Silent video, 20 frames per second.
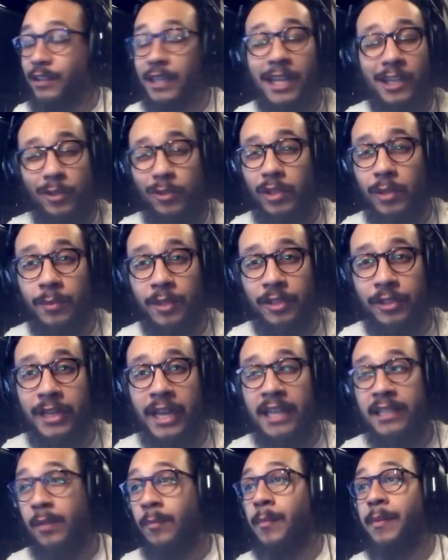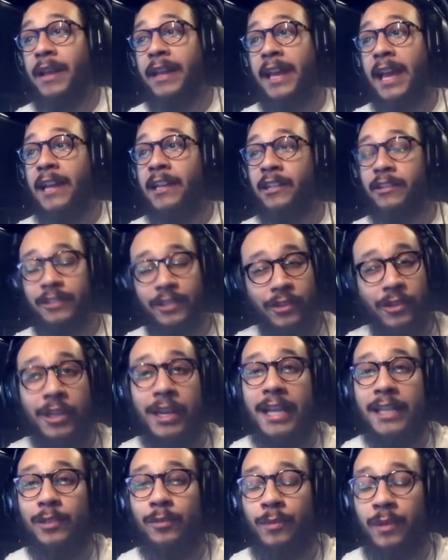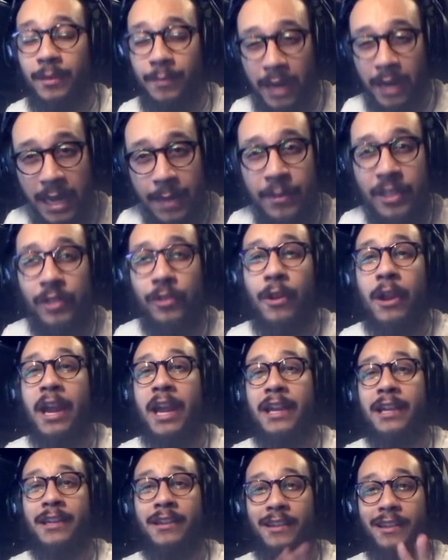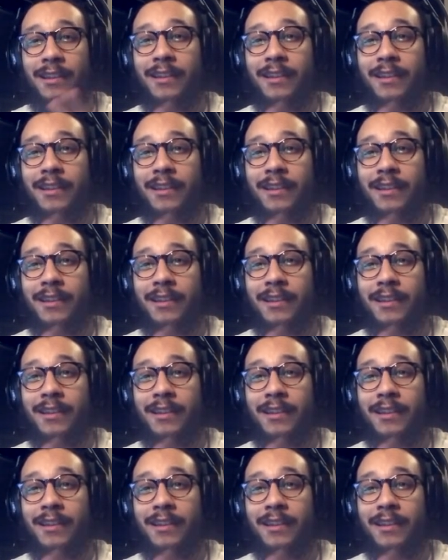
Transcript: Thank you so much, you guys. I'm back out of here till the next one. My name is Gray.